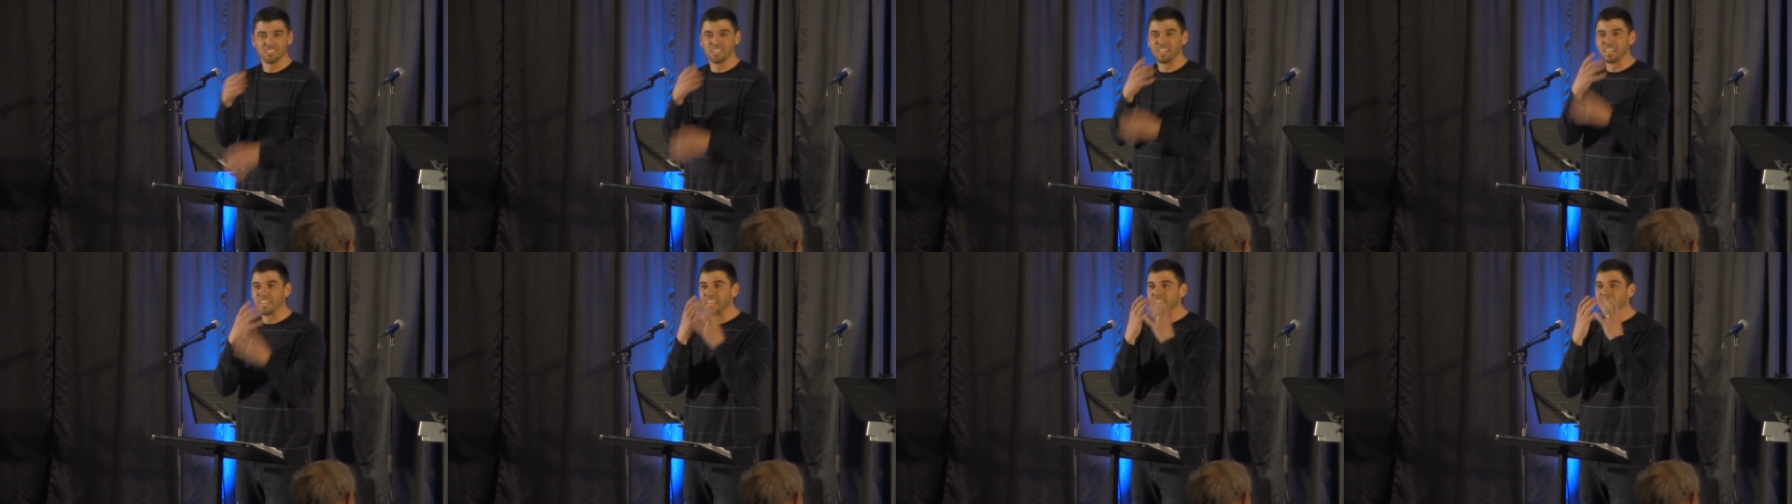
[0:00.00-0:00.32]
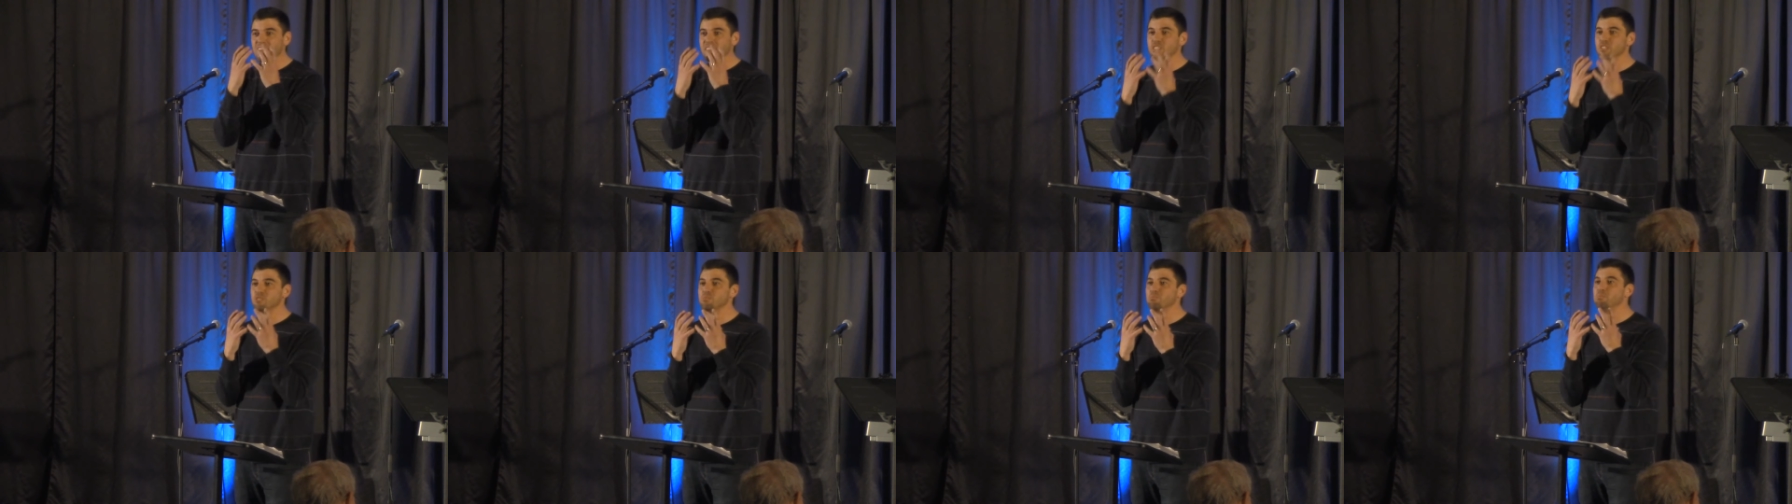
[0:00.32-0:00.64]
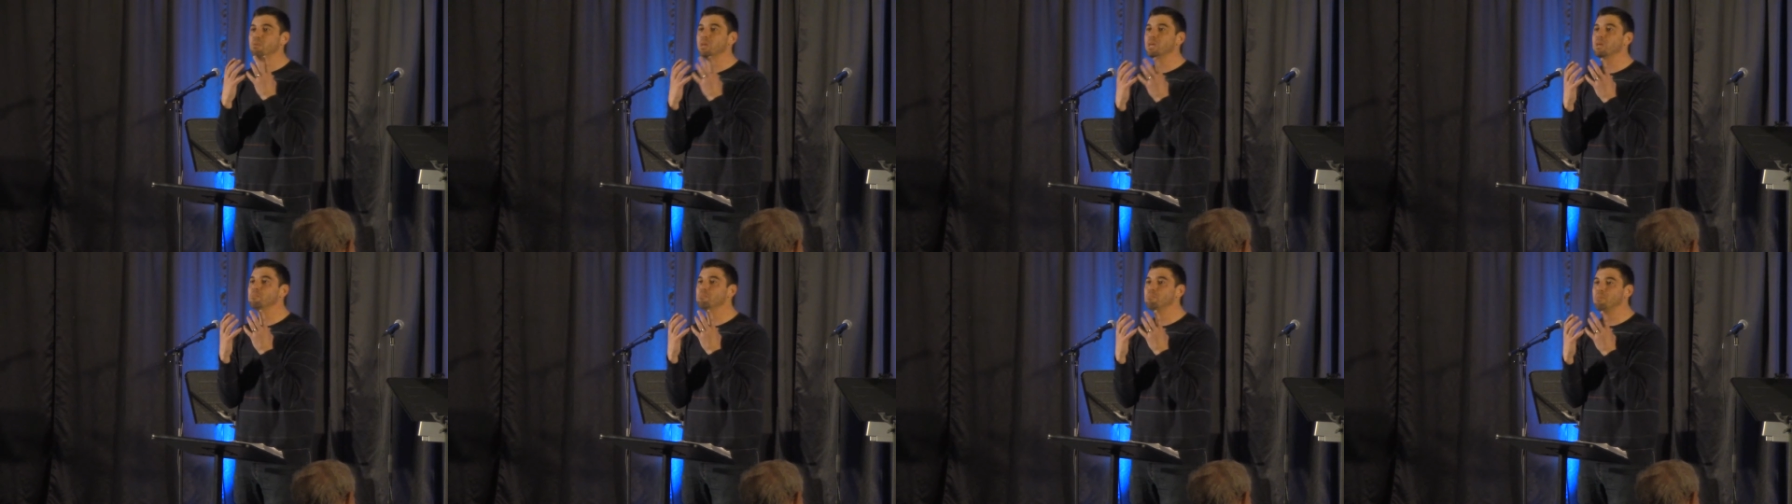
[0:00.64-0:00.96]
Like he had this
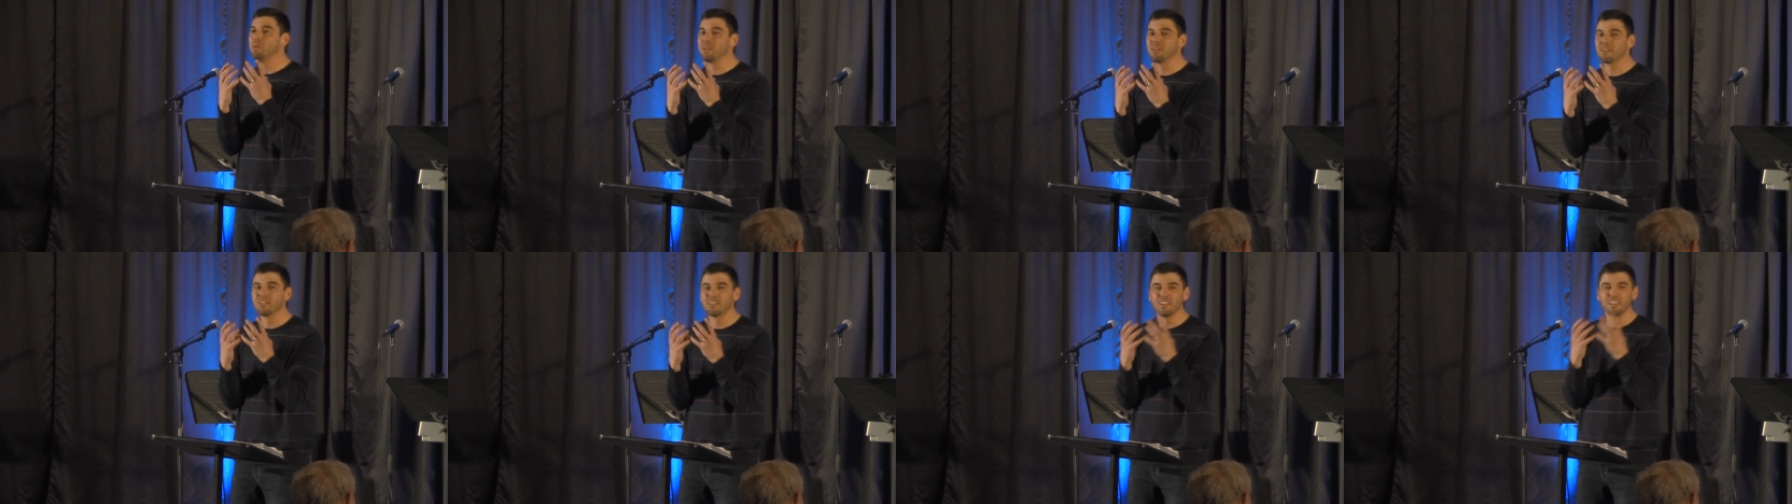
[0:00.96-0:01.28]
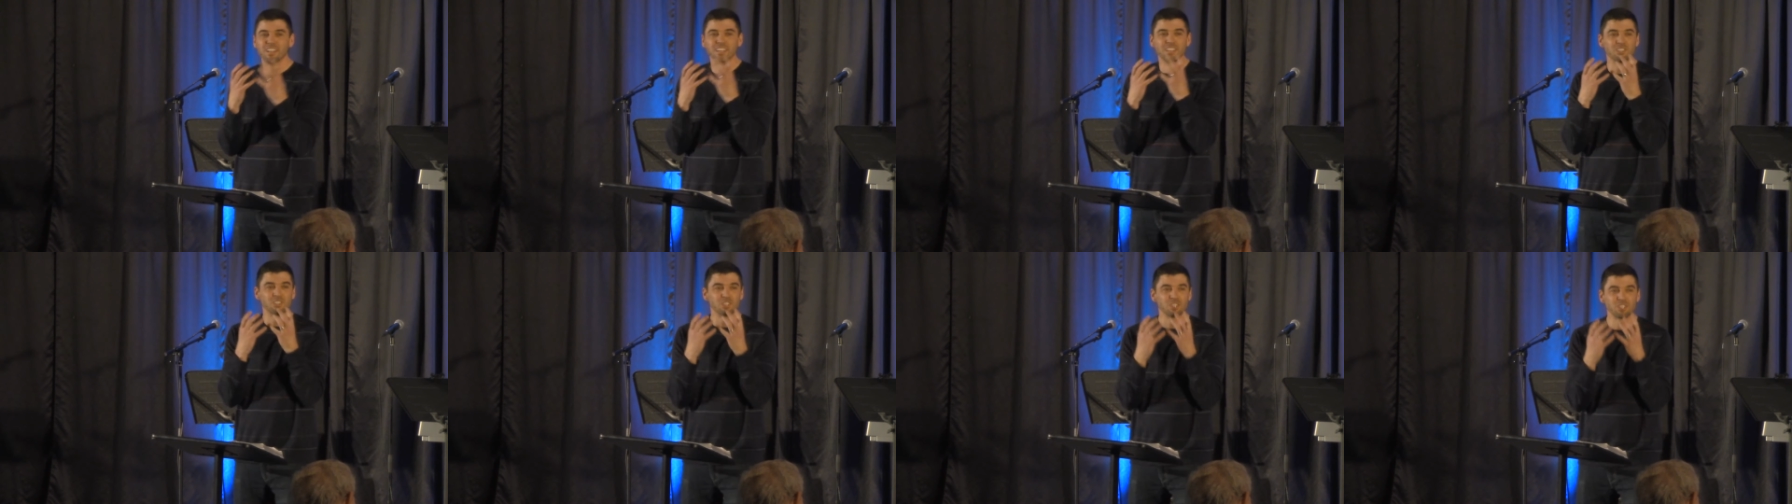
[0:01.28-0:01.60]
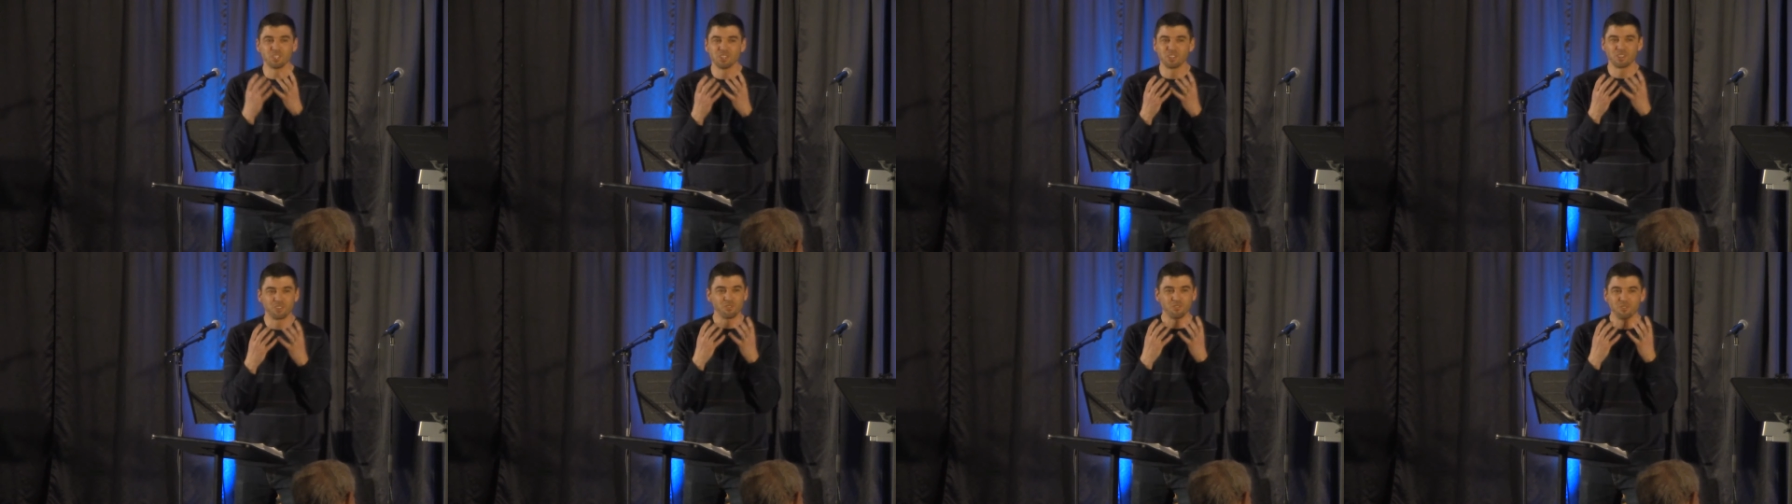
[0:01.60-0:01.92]
big beard and he just looked